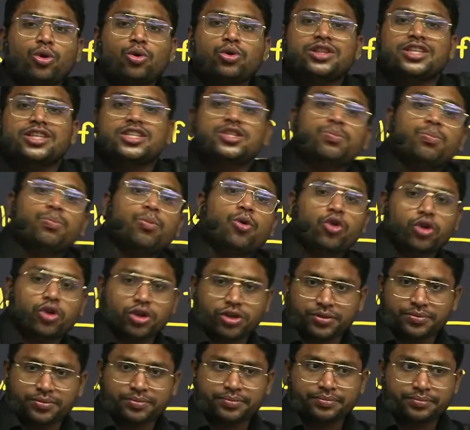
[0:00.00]
this book.
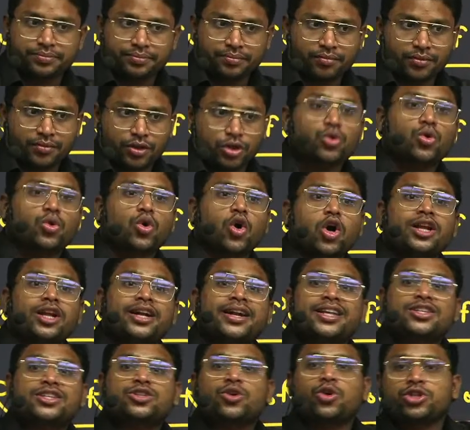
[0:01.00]
You call it
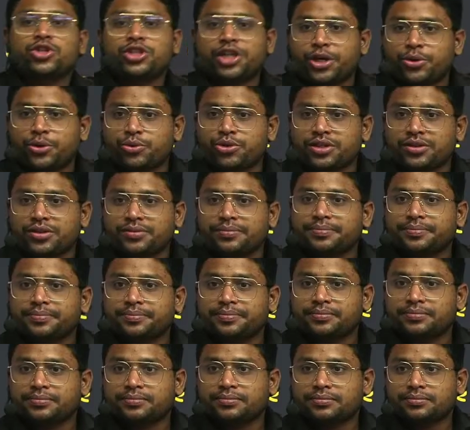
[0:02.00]
as constitution?
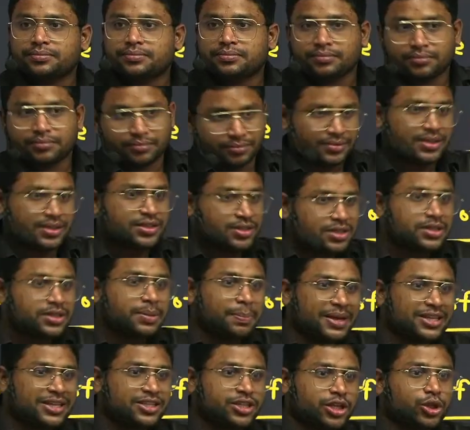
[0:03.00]
This is the
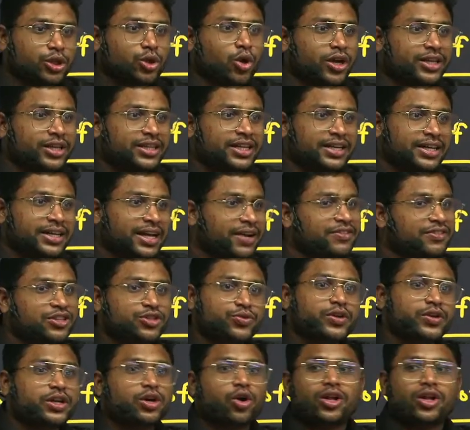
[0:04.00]
basic law in India which
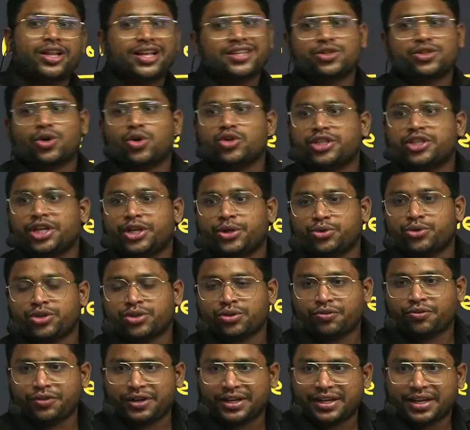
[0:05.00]
we call as Constitution
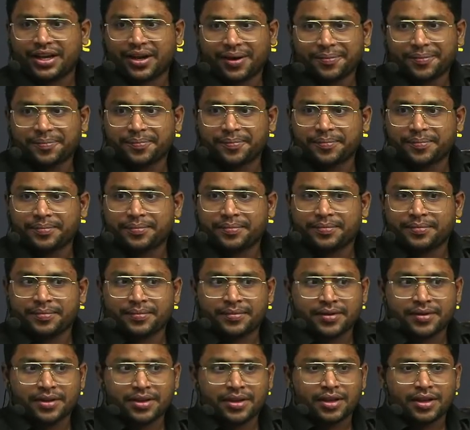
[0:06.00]
of India.
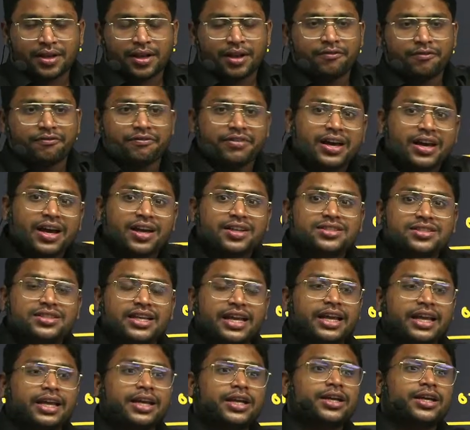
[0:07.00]
We are
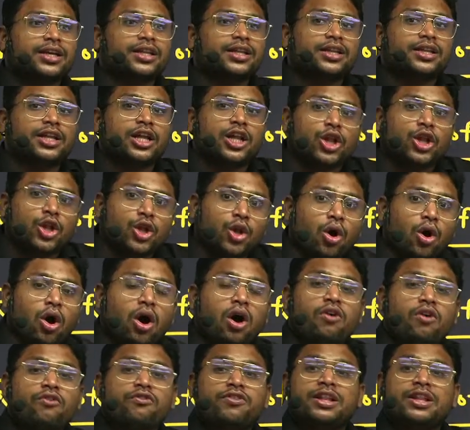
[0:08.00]
saying the
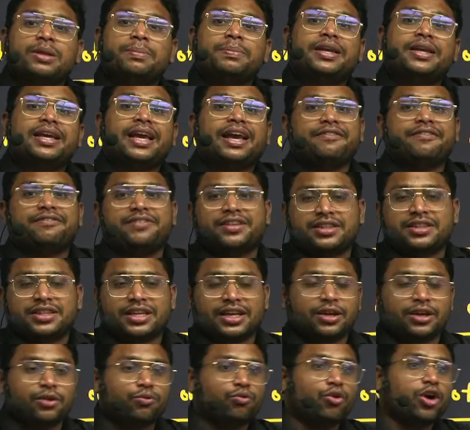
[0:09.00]
law will be everything.
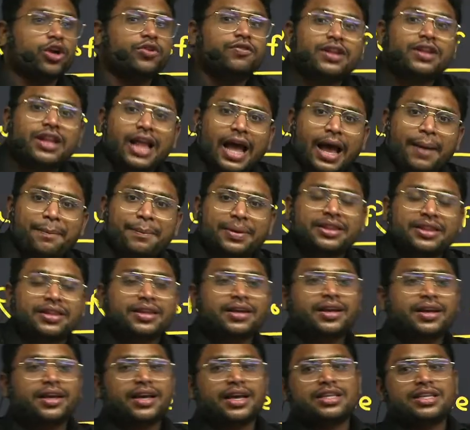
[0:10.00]
What will happen
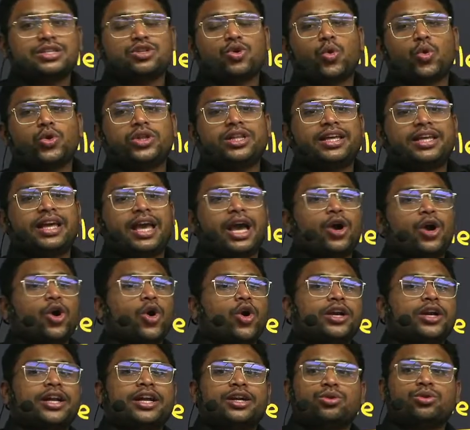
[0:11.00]
is only
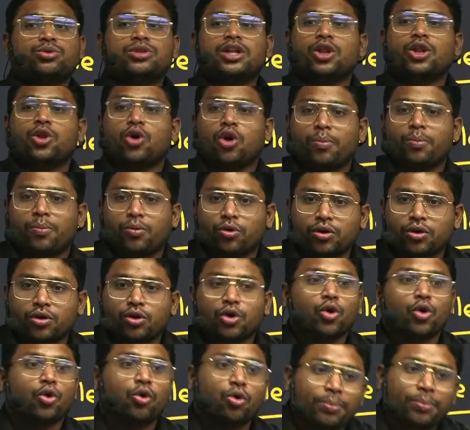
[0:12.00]
according to the law book.
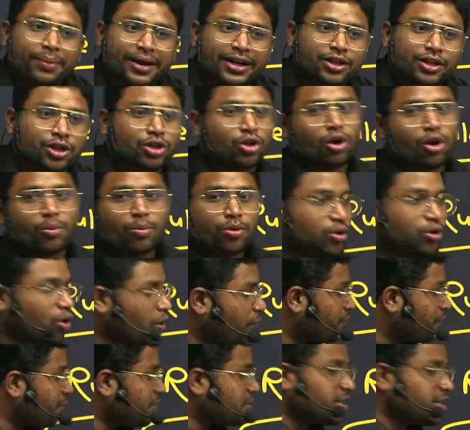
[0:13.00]
Who made the law book?
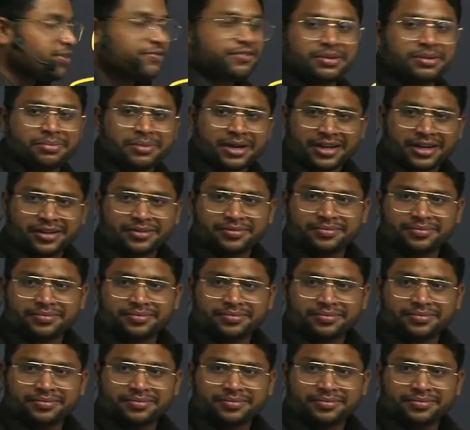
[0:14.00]
Obviously we made.